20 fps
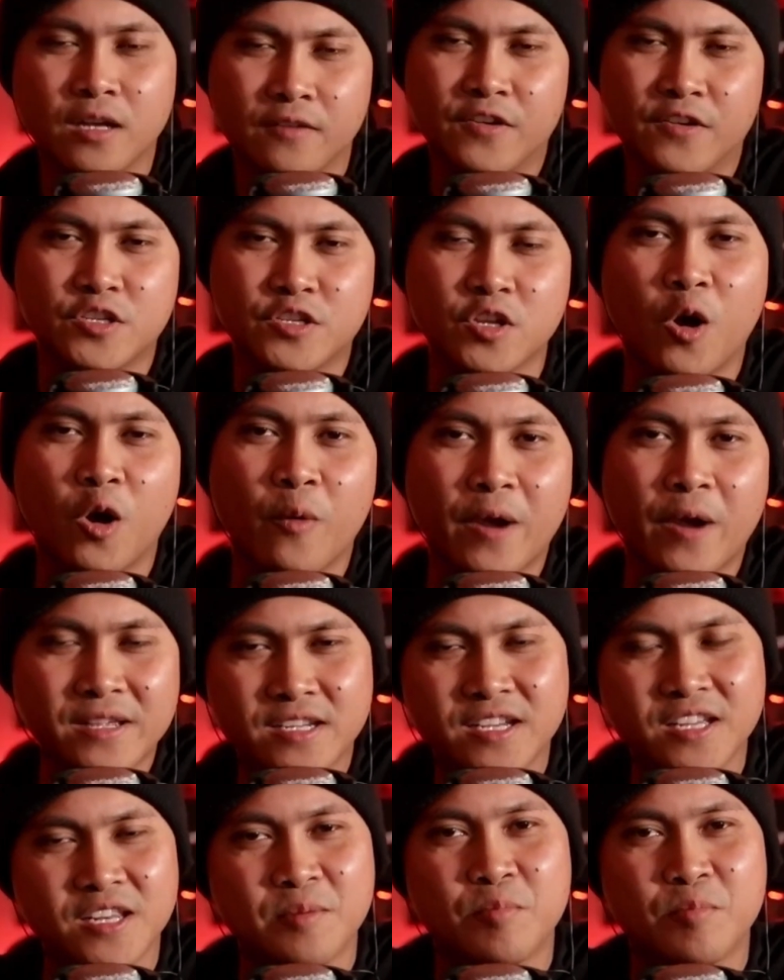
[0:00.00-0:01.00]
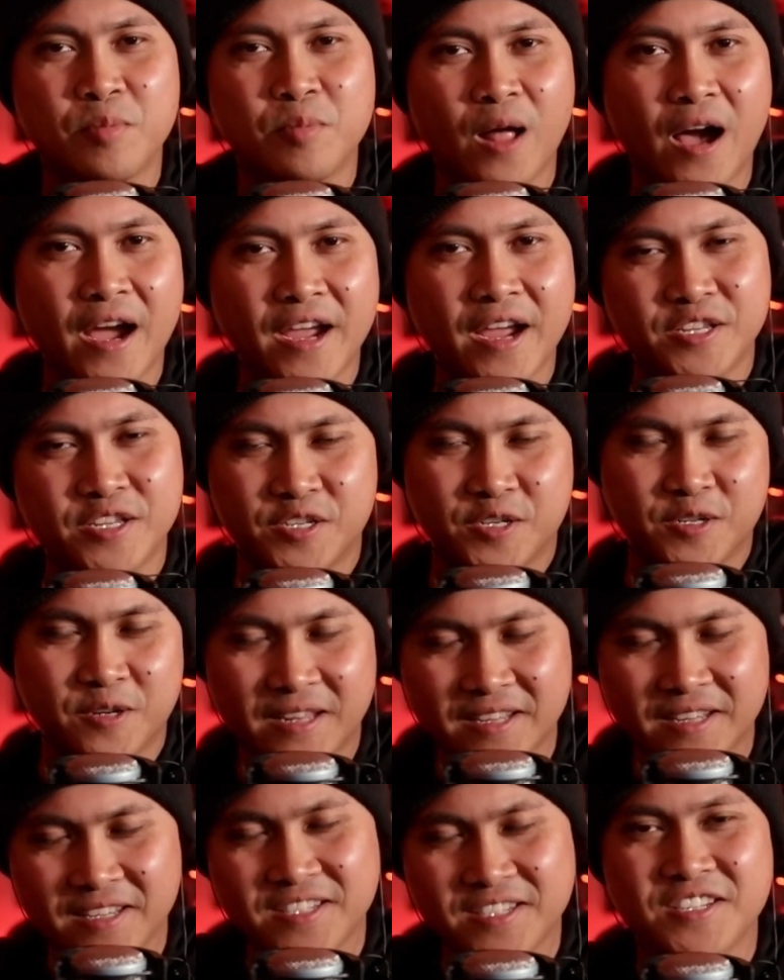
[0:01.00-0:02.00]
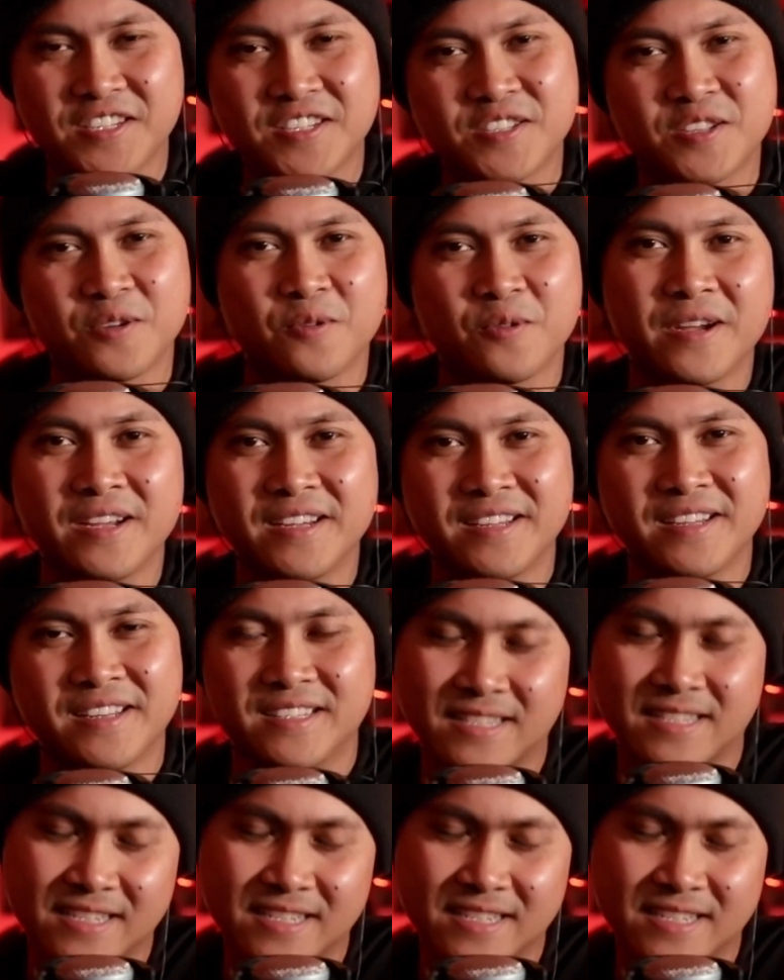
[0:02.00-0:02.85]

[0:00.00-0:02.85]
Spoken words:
is always going to blind you. Obviously. It's just the way it is.